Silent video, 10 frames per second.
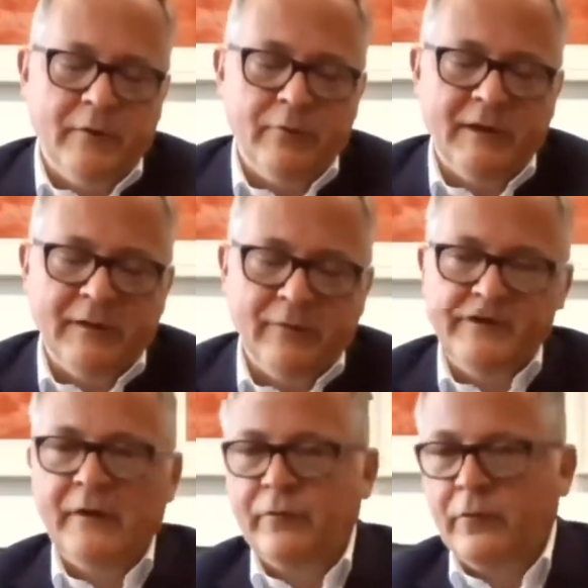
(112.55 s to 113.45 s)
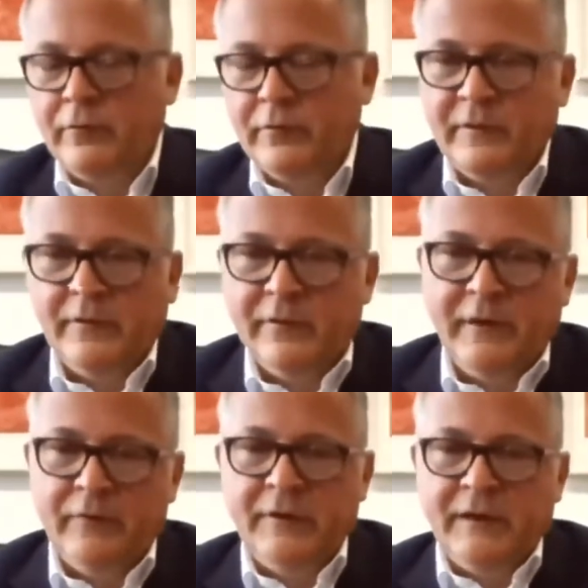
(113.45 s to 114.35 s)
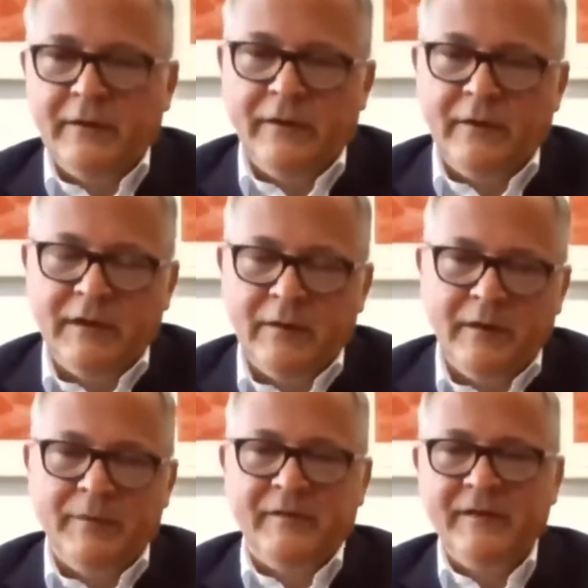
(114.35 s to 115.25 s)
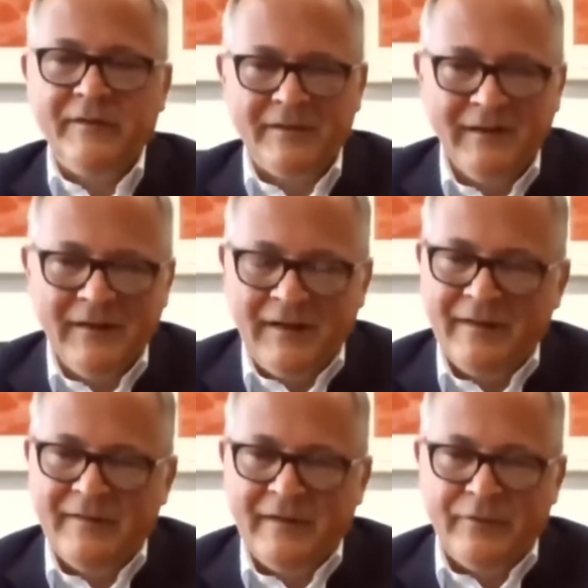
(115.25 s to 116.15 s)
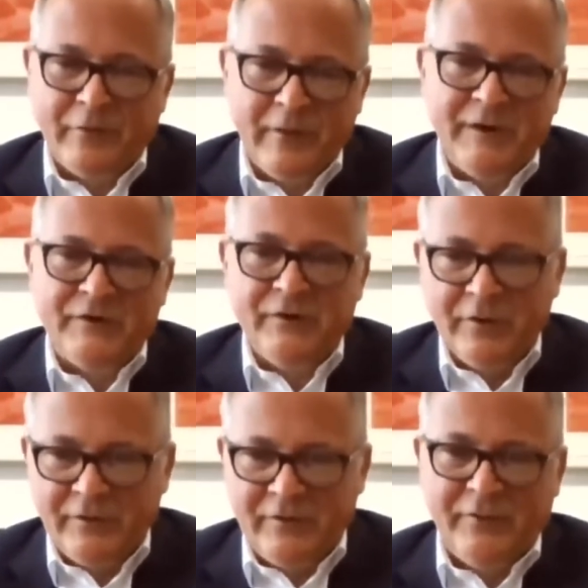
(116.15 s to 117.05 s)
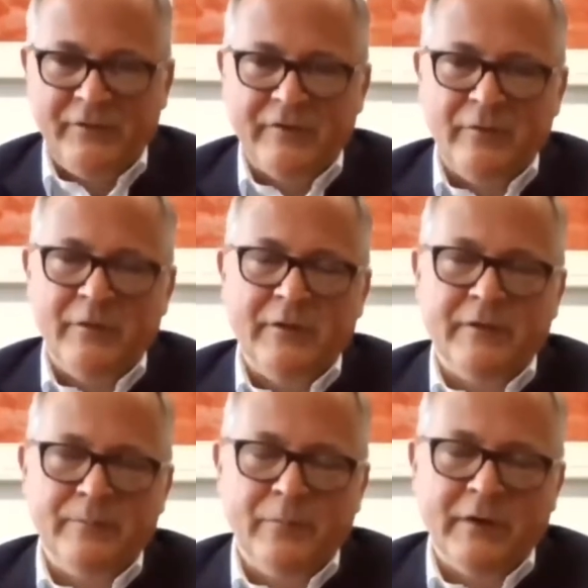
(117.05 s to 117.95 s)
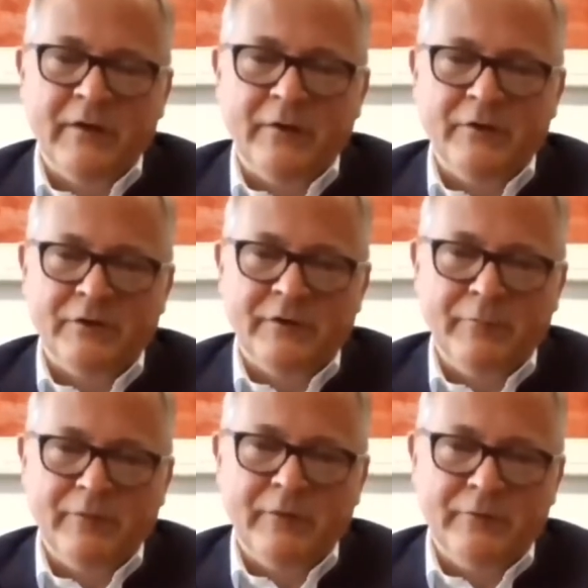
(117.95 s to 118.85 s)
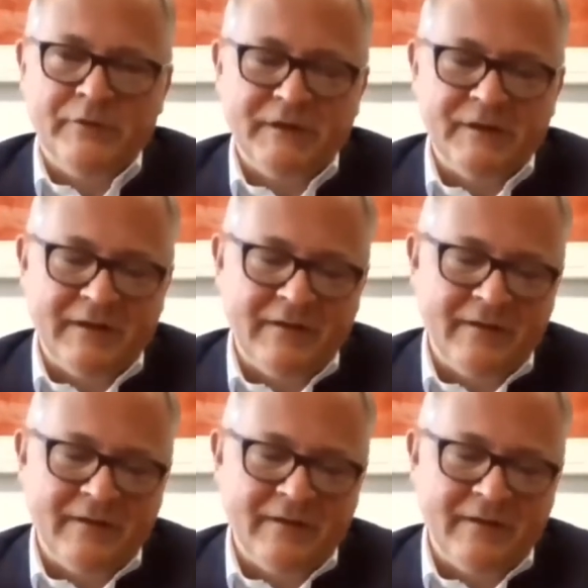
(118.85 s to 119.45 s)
can fail forward and you can make mistakes, and that's very much not the central banking culture, and we've got to change that.